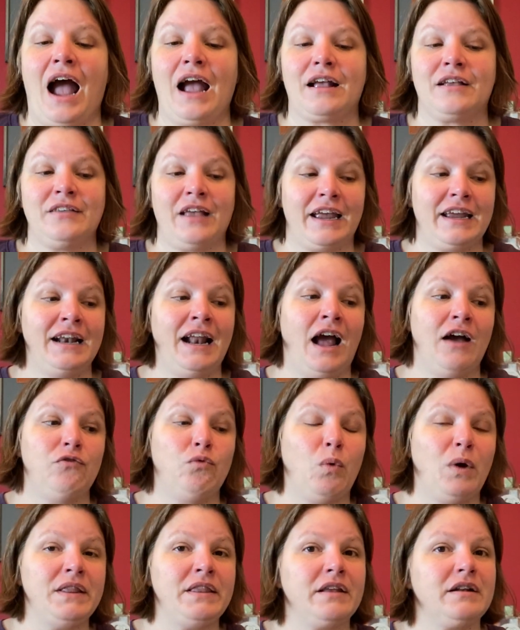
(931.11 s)
because I can have
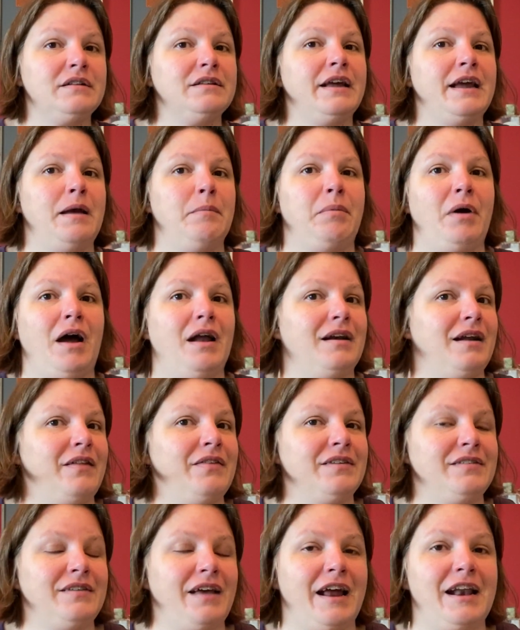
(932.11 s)
one little lamp on
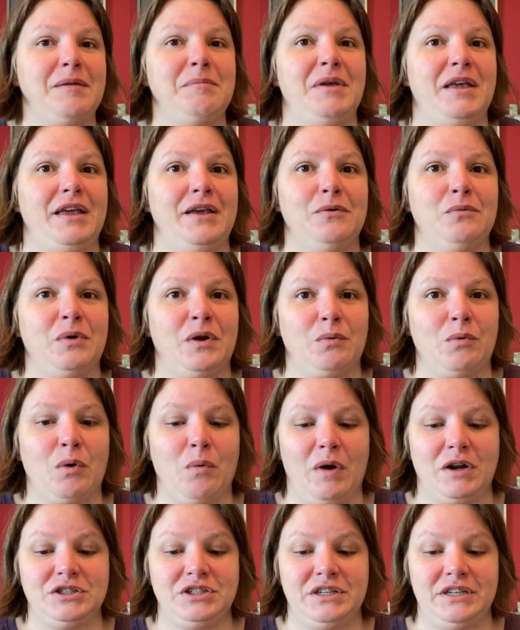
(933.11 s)
the side of me when we're
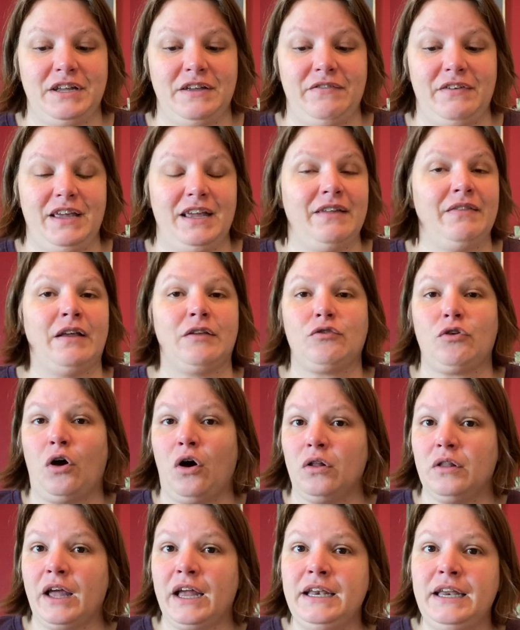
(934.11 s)
watching TV, and that's
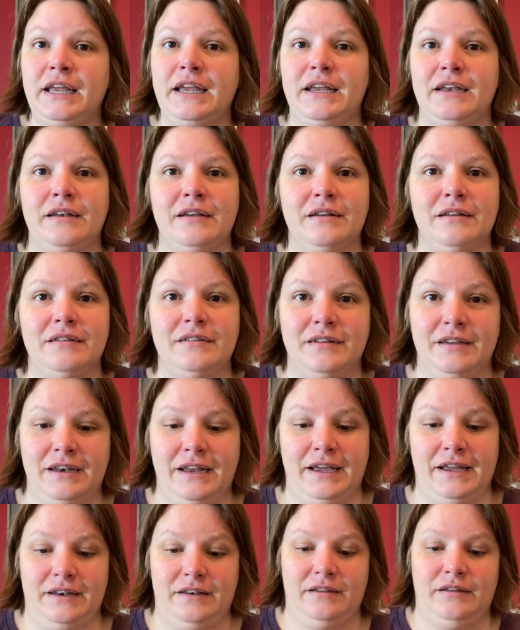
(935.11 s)
all I need to
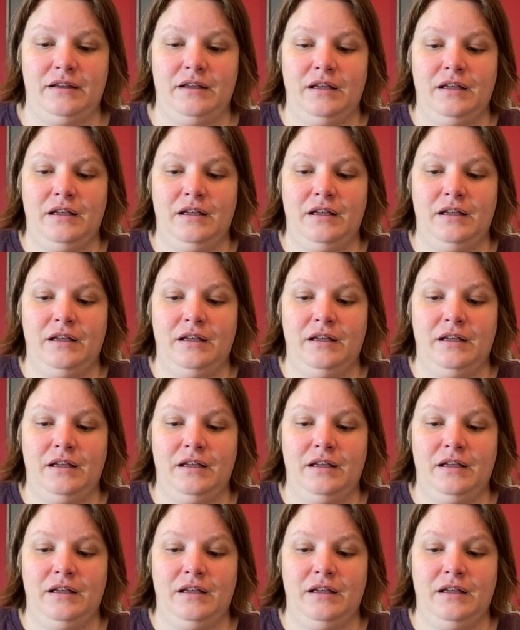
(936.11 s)
knit.